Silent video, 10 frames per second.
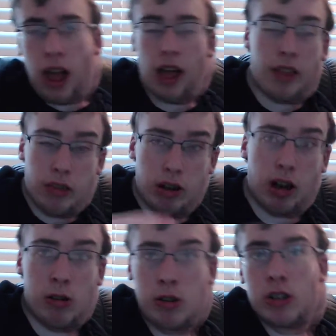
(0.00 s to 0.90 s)
And, you
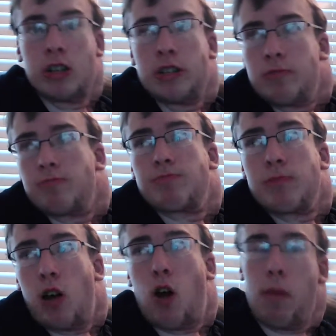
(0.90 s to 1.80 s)
know,
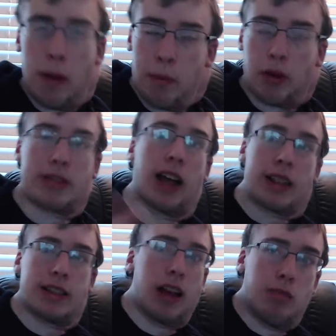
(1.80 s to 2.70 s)
or maybe
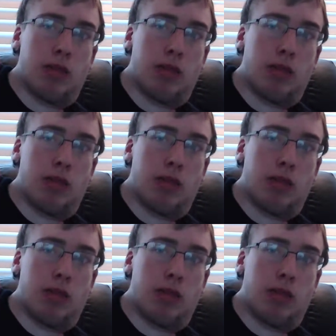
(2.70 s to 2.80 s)
protect them.